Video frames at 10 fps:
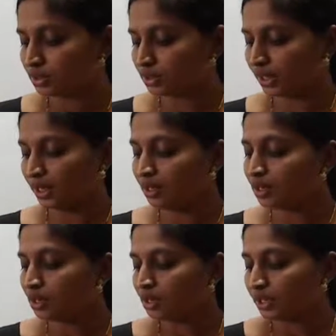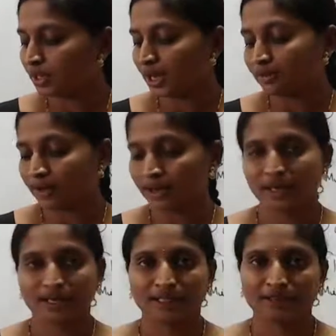See, here one
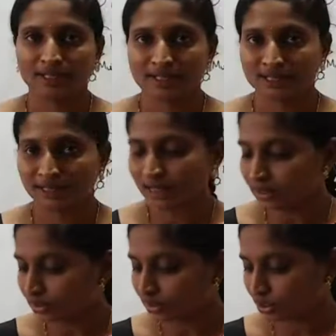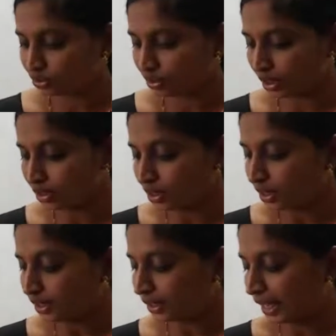activity is there. See student,
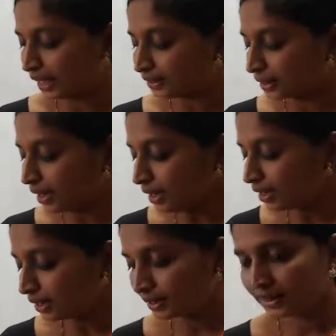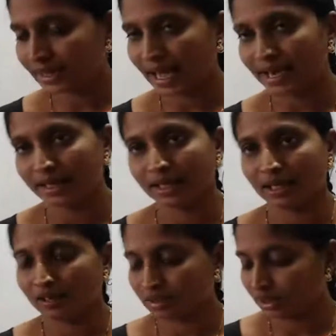take the
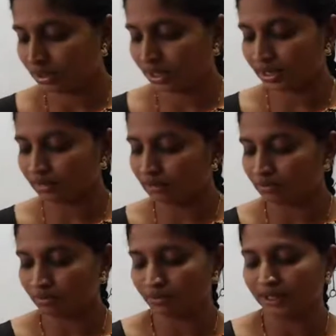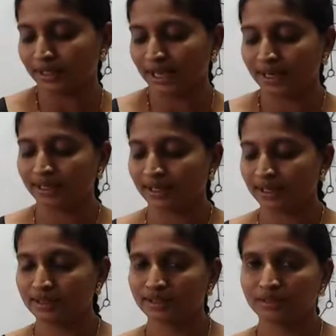calendar. Here one calendar
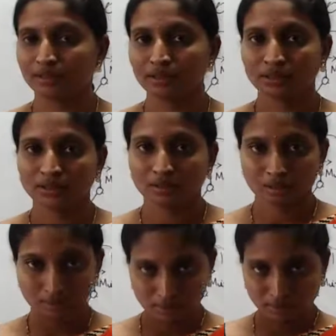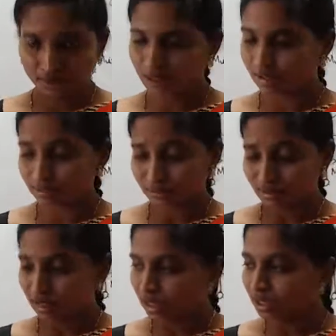is
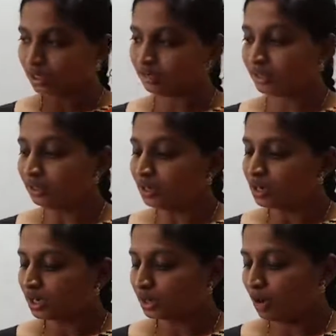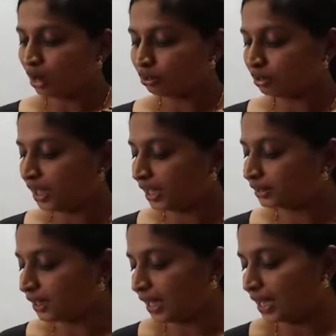giving. You have to take
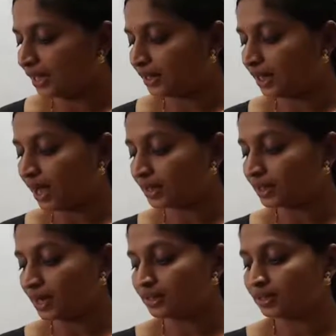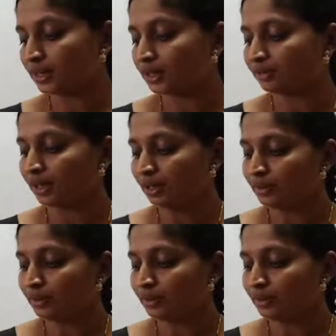the calendar and consult your